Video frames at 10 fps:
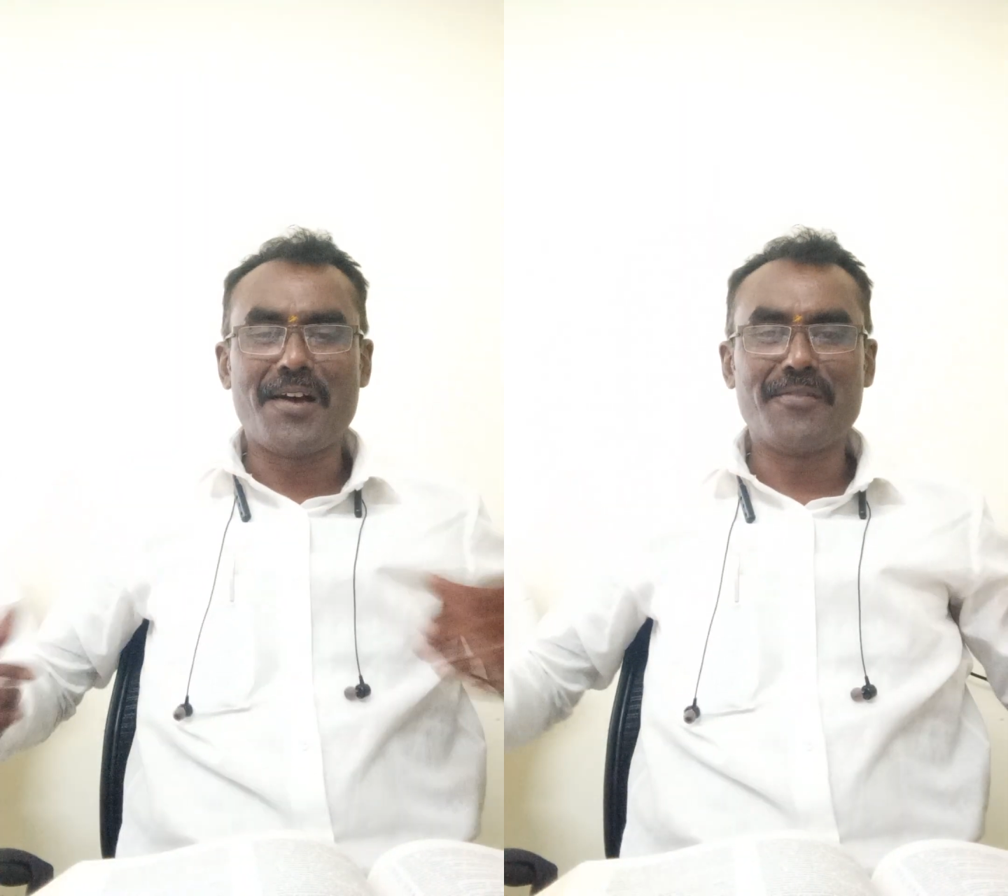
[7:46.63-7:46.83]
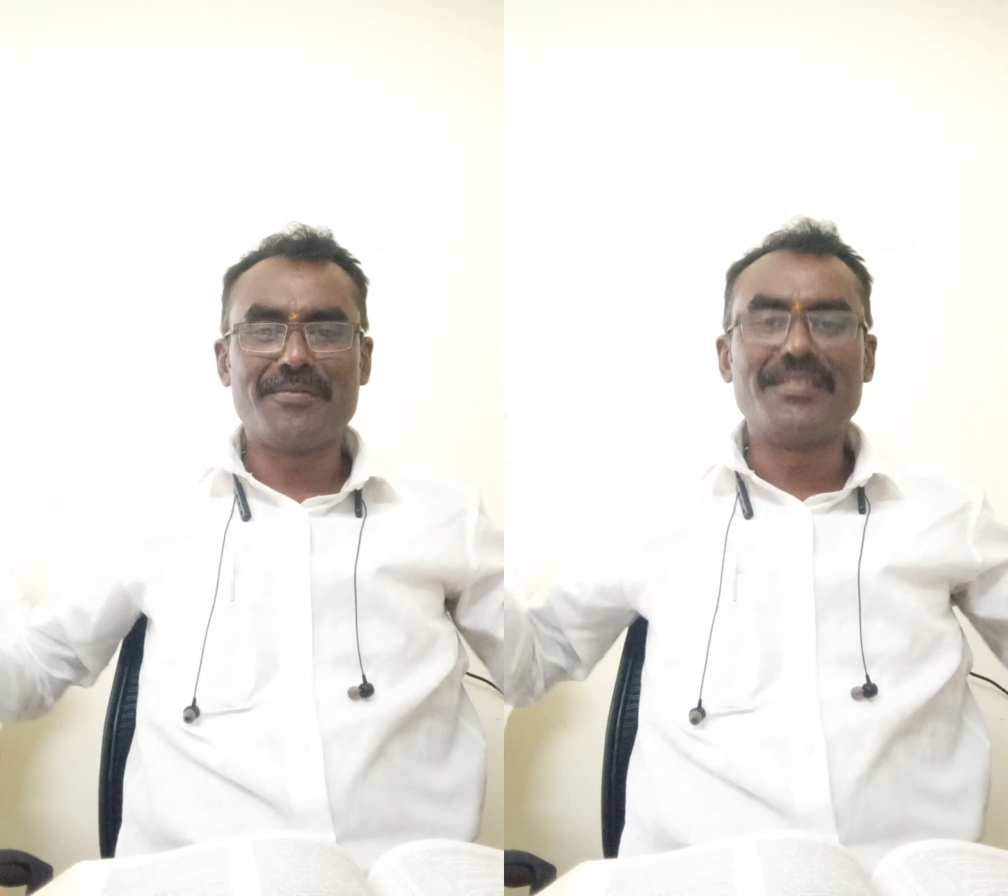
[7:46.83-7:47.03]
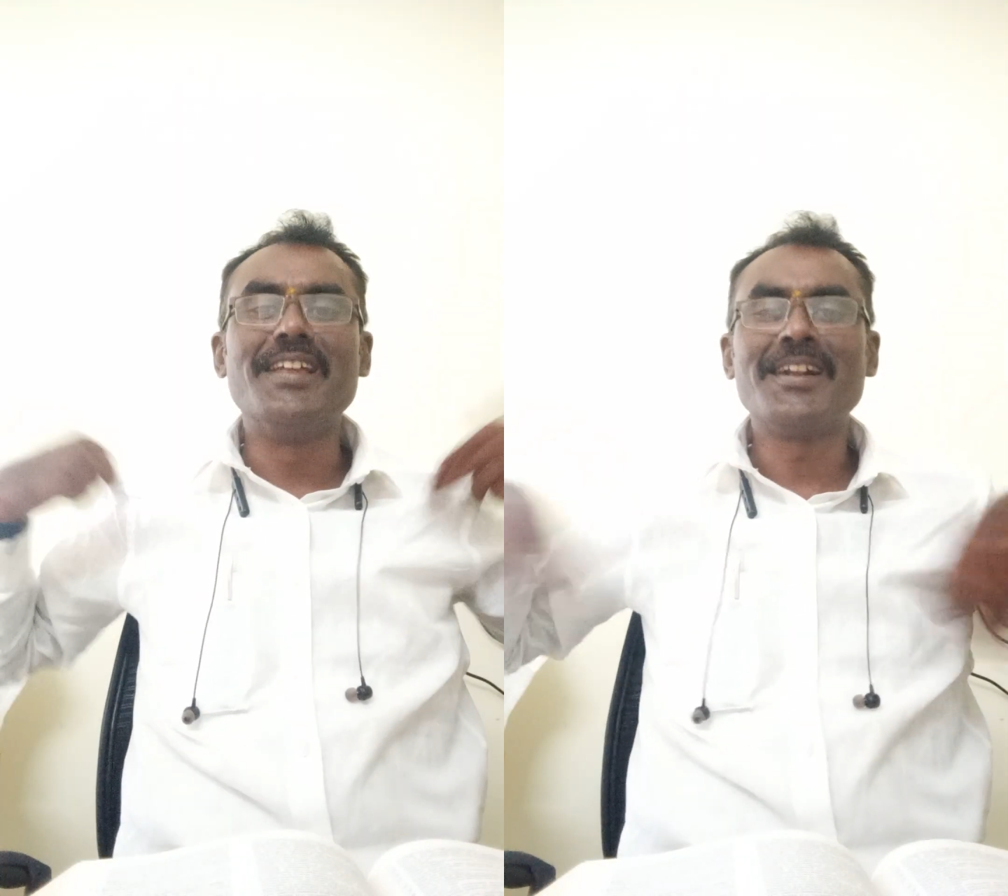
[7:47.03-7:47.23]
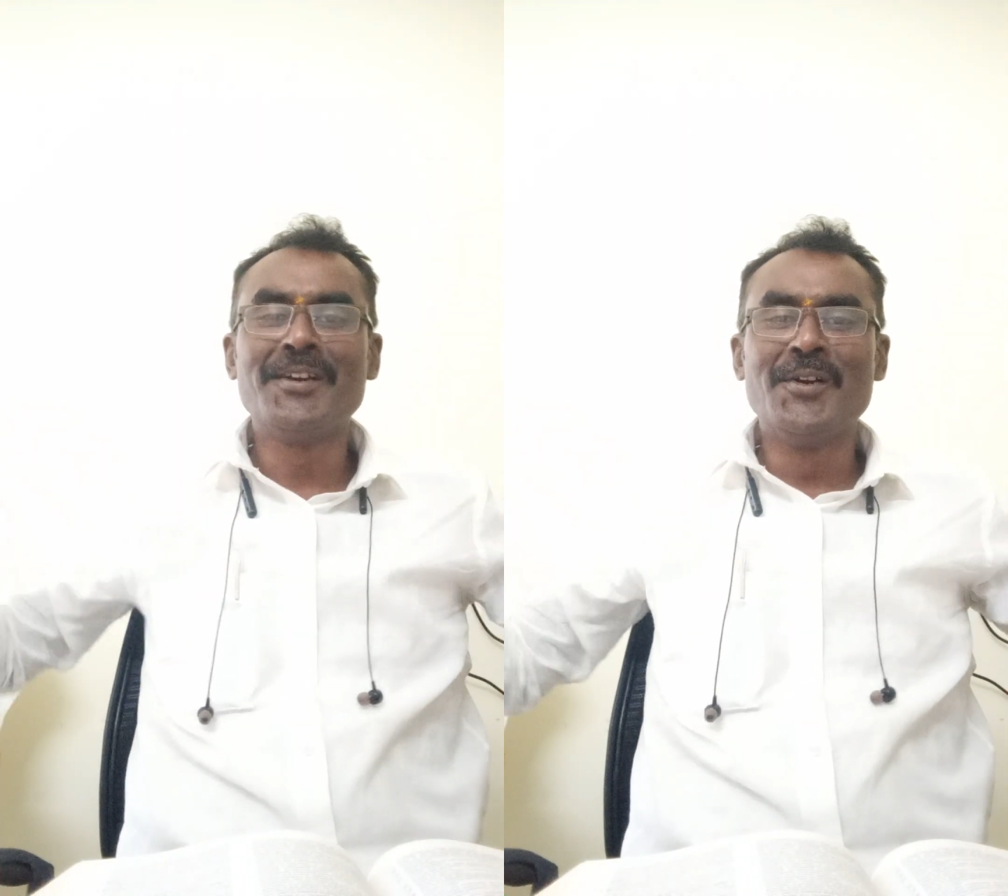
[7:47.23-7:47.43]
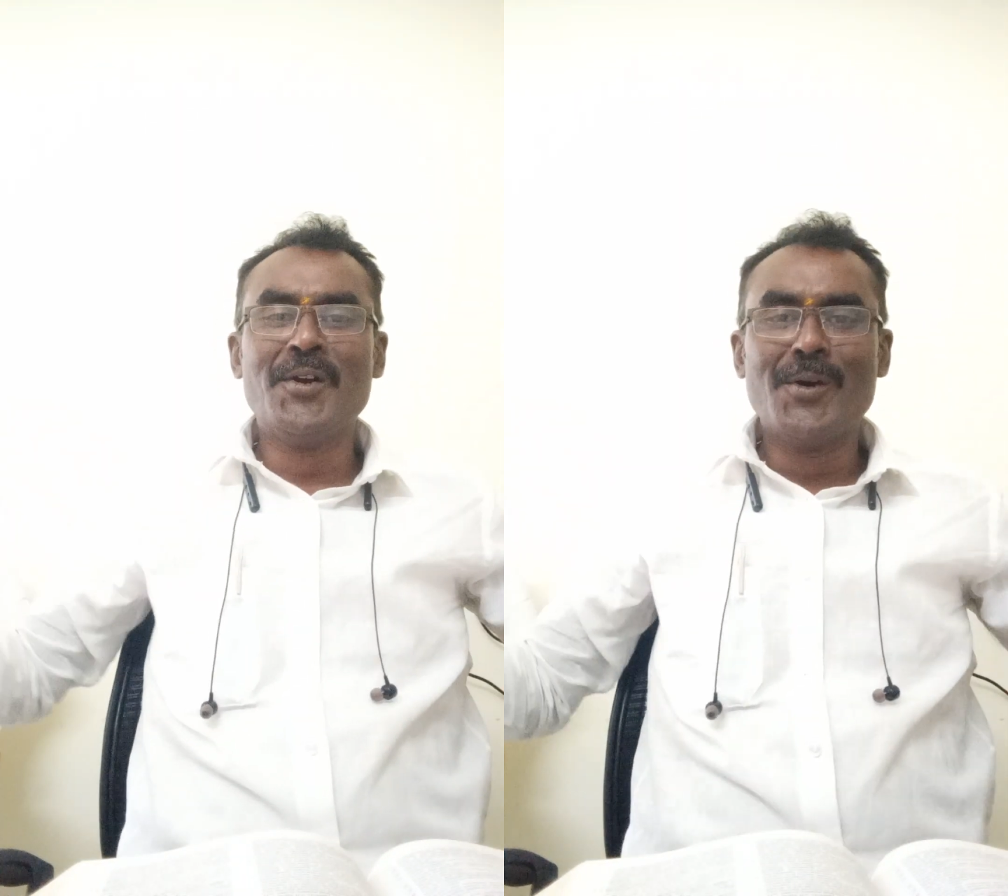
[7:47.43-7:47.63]
of their
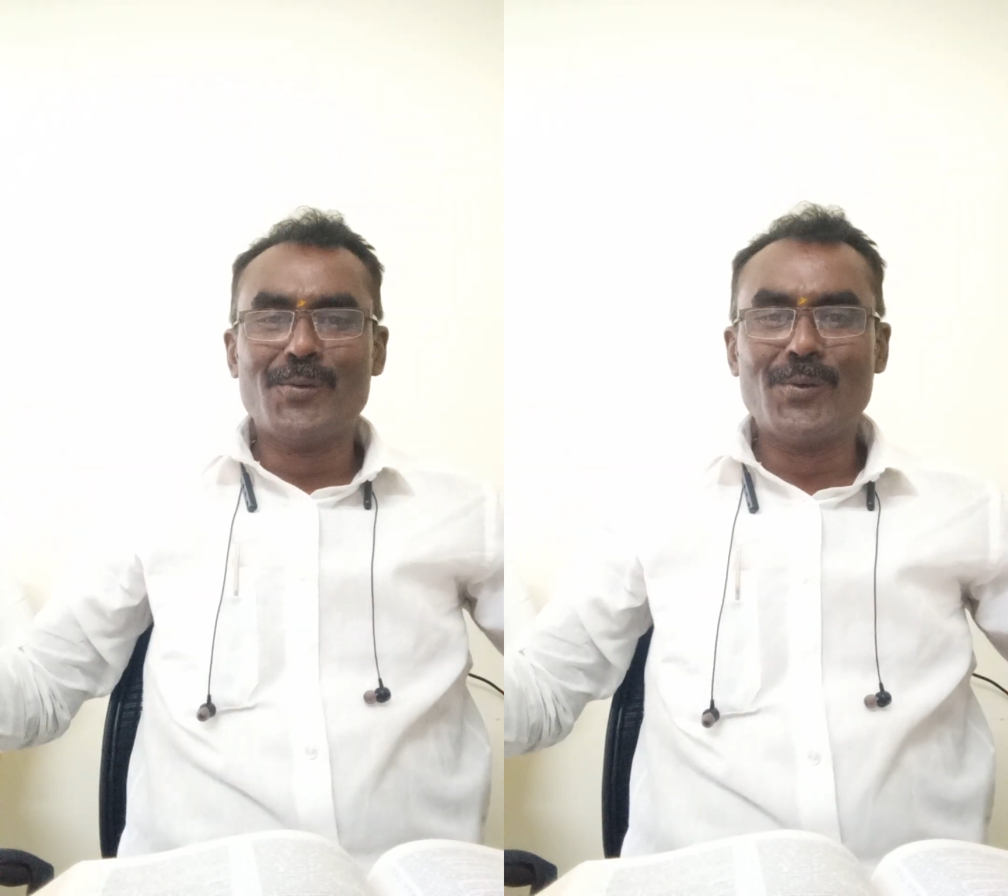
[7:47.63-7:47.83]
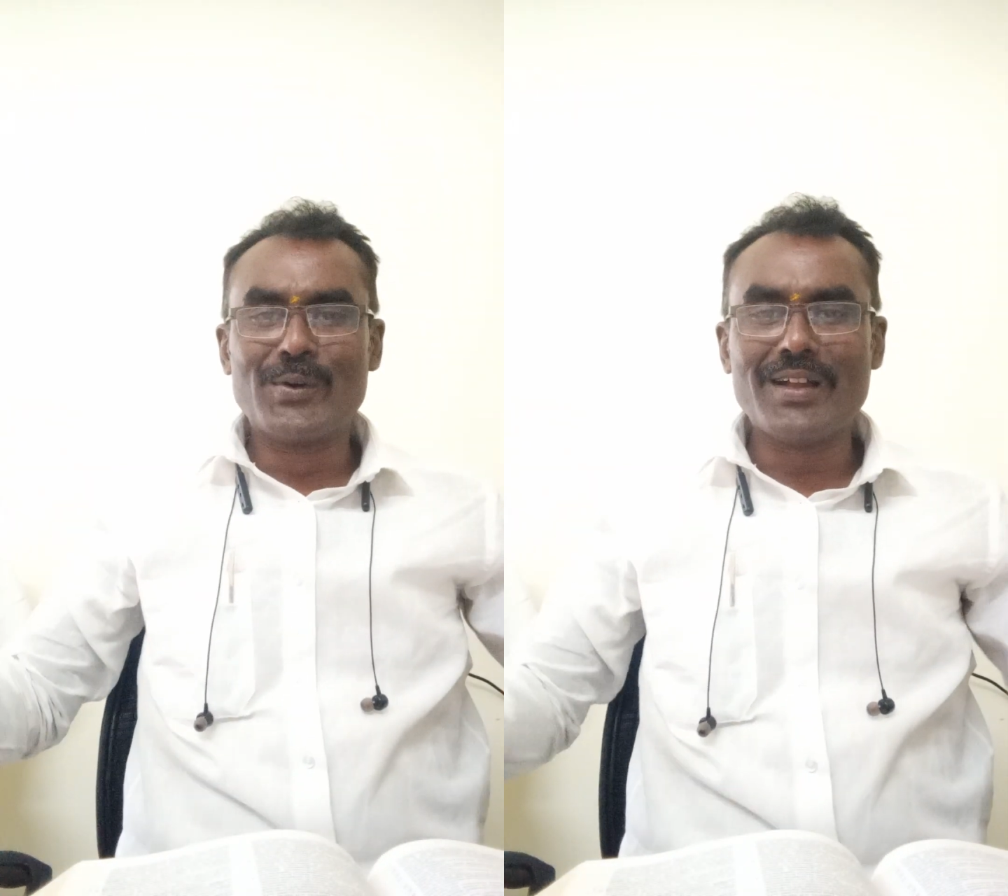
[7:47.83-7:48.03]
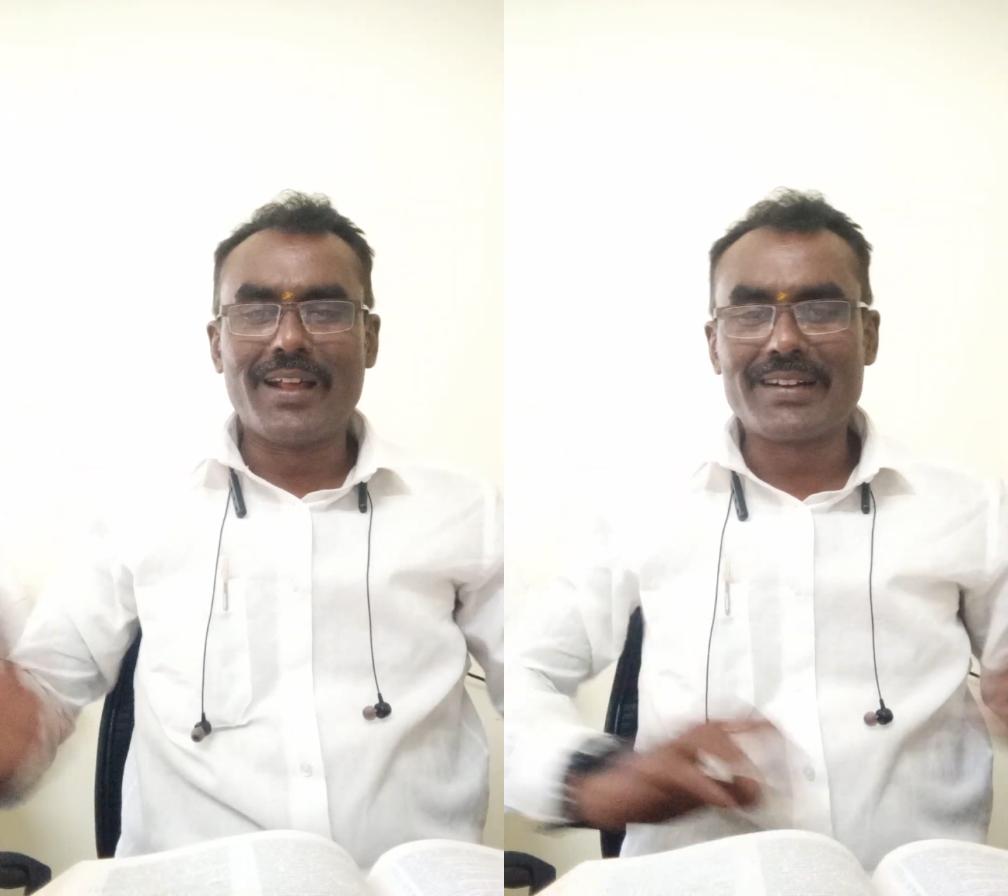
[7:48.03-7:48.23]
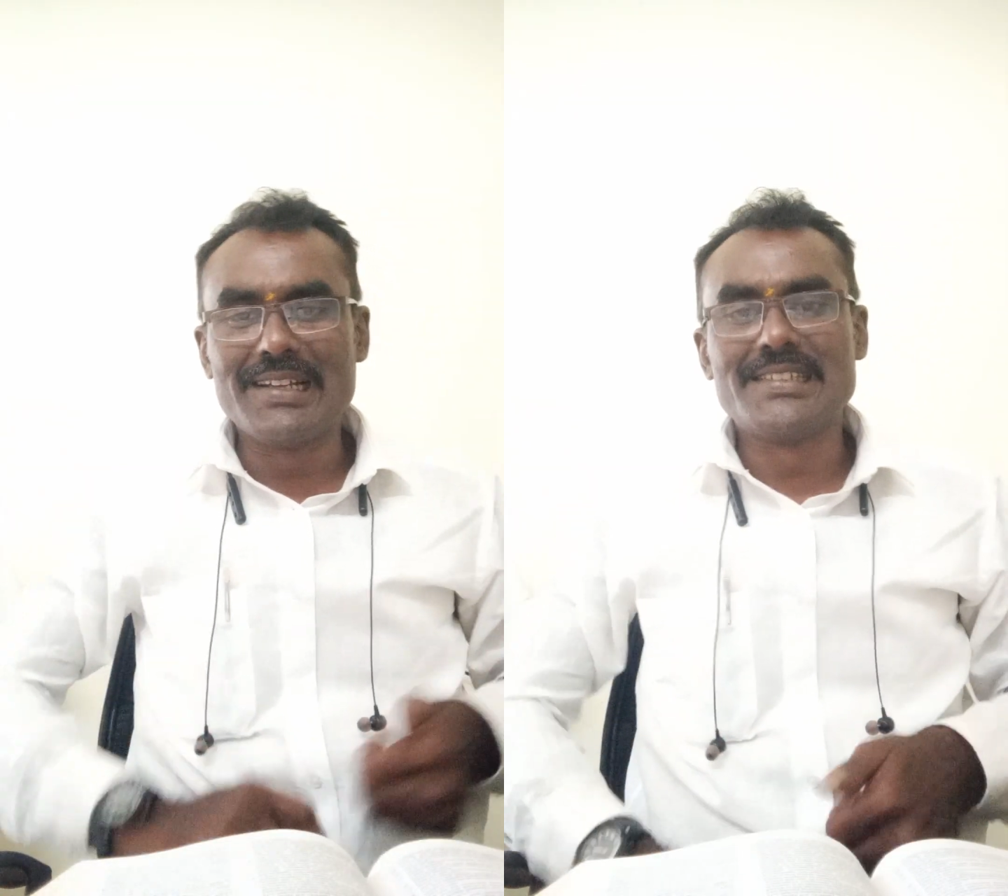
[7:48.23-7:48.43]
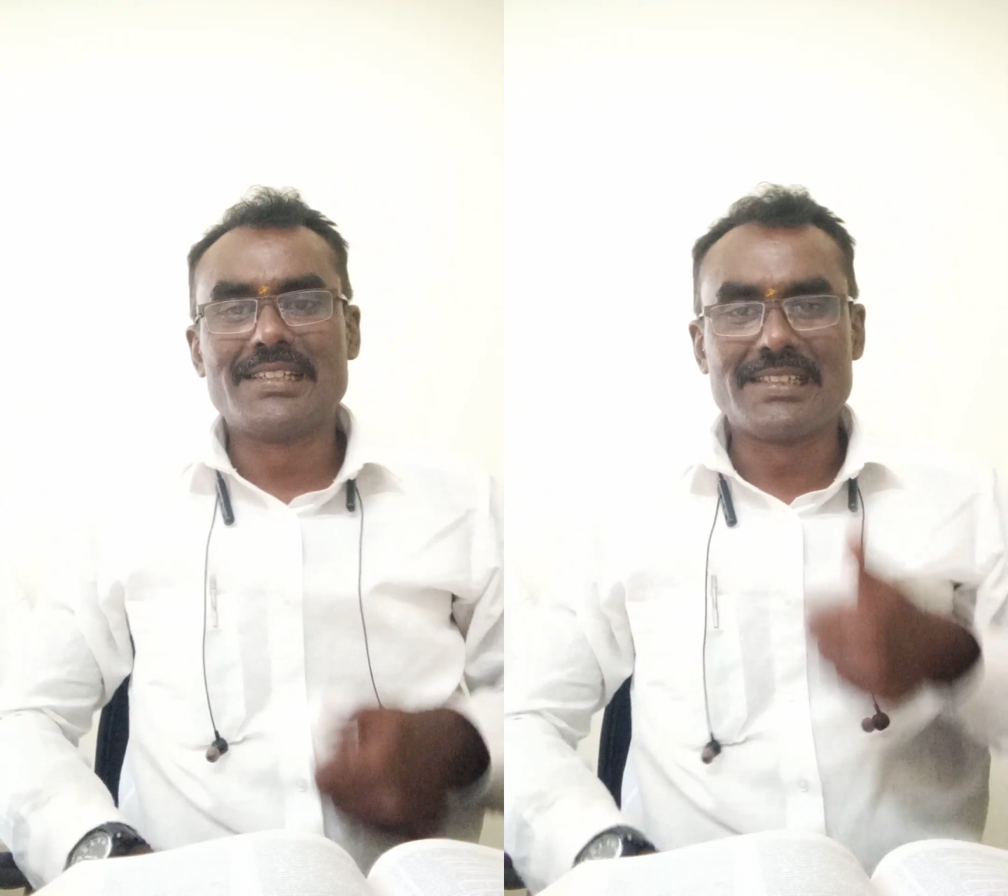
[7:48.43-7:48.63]
own
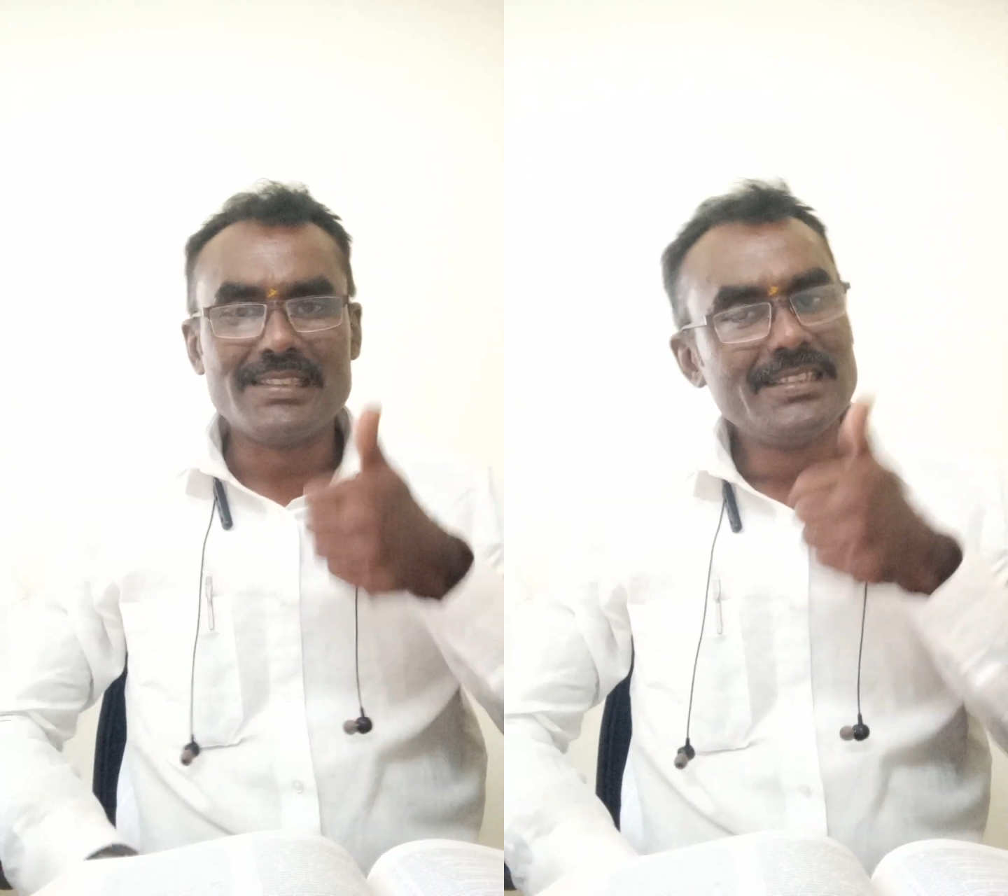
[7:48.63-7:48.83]
organization.